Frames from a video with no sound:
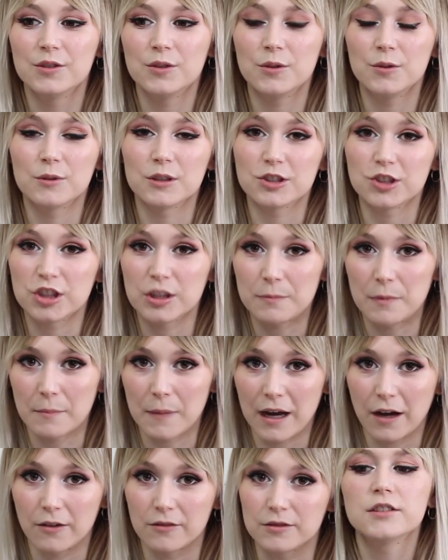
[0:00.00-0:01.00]
to ship them
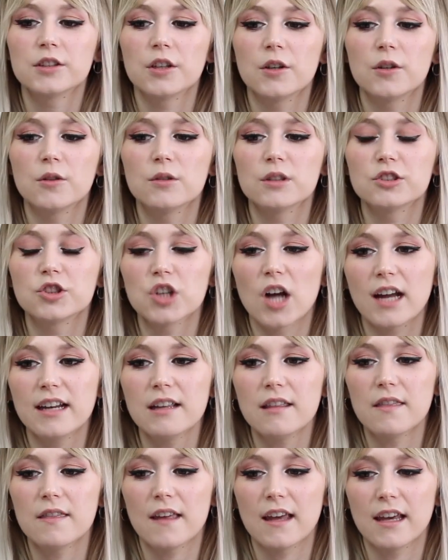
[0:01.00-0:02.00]
out. So try
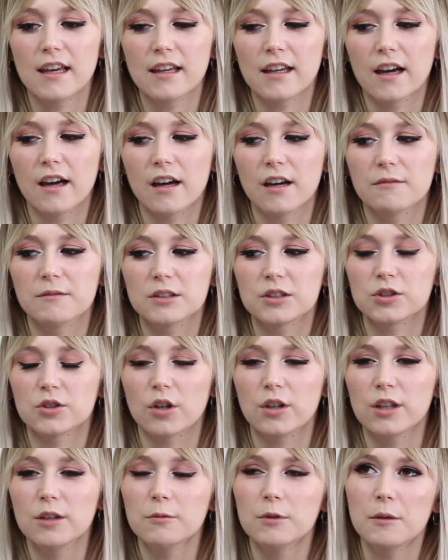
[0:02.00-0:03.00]
to think of
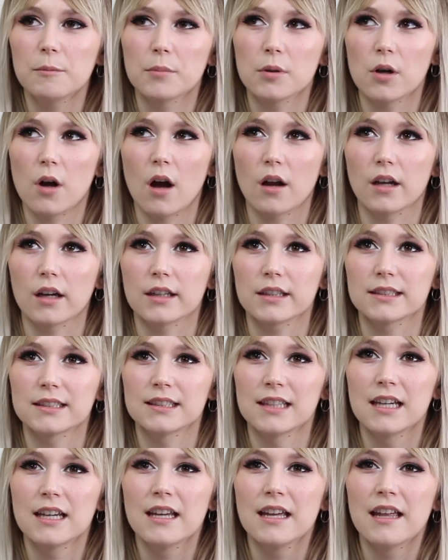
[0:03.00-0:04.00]
starting with
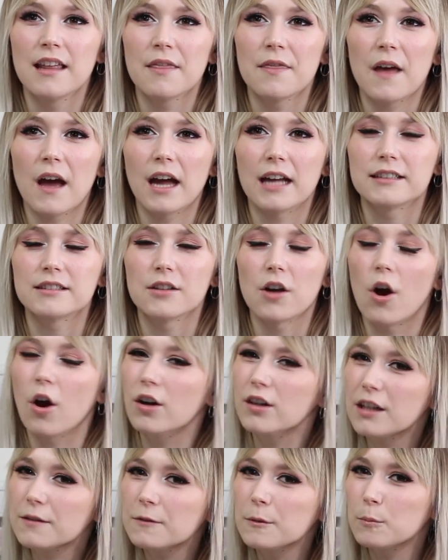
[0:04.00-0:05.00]
products that
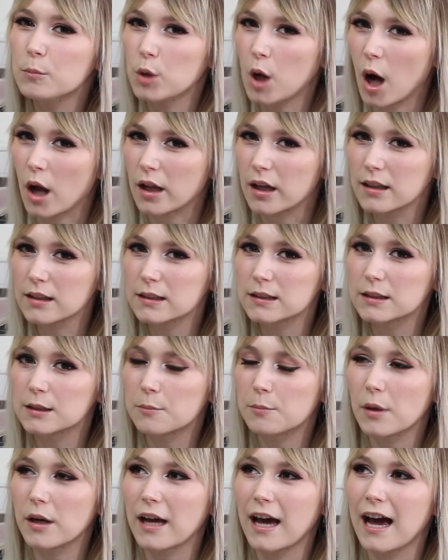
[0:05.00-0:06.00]
are different products
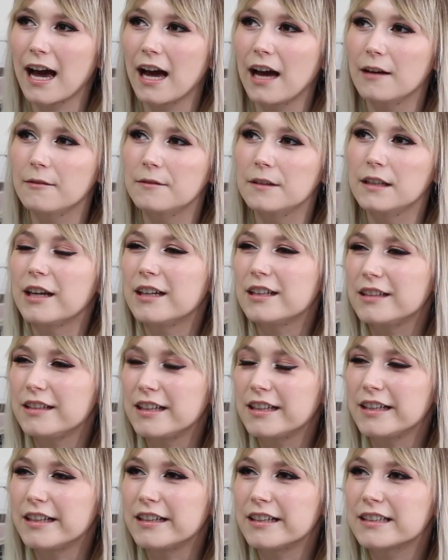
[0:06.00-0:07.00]
but have in
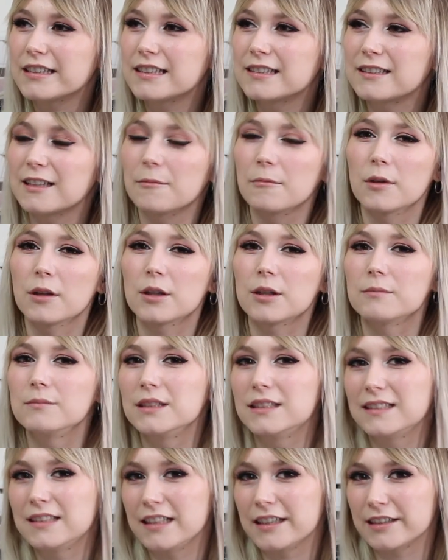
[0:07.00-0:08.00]
need similar
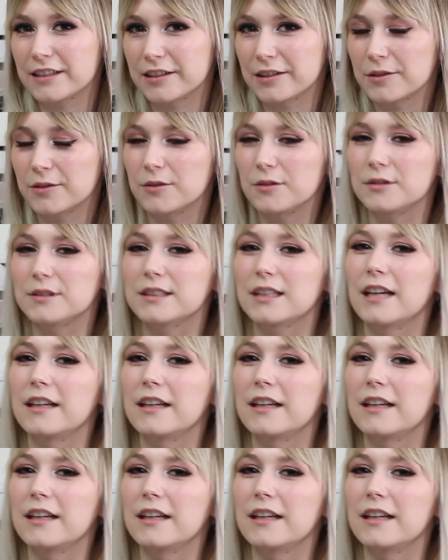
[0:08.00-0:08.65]
materials